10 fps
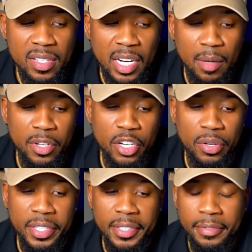Like, I'm
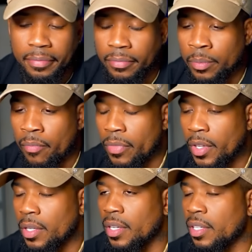literally
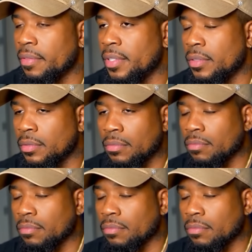giving,